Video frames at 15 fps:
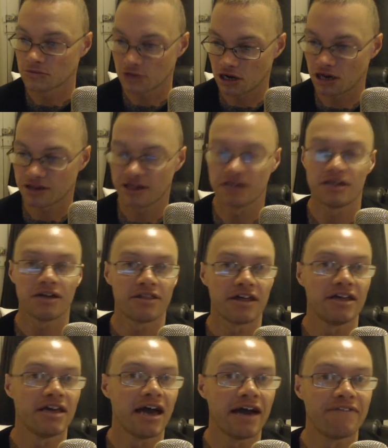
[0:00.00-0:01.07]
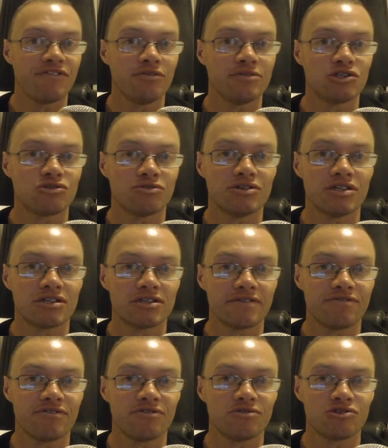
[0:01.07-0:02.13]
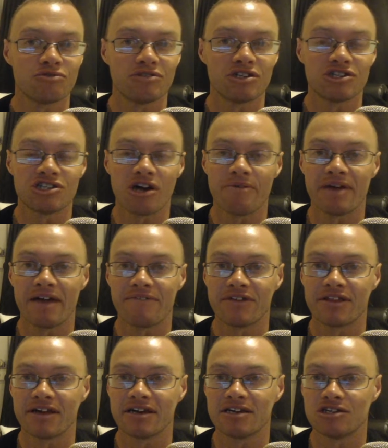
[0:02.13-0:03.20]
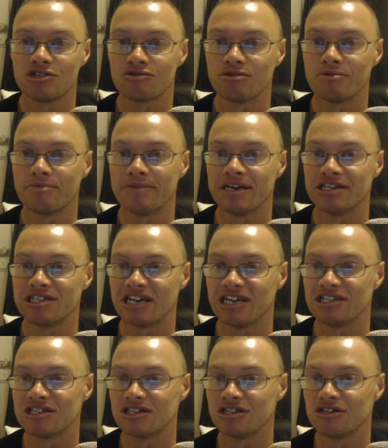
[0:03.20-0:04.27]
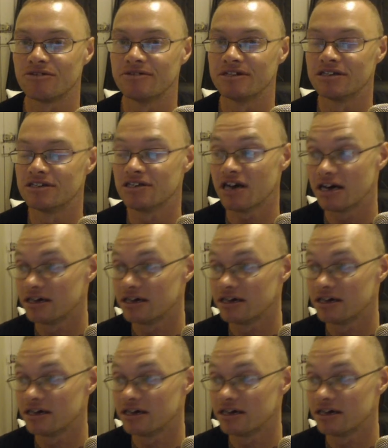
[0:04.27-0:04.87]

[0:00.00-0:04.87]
think yeah, if you enjoy the show and everything, enjoy what me and Jason are doing, then yeah.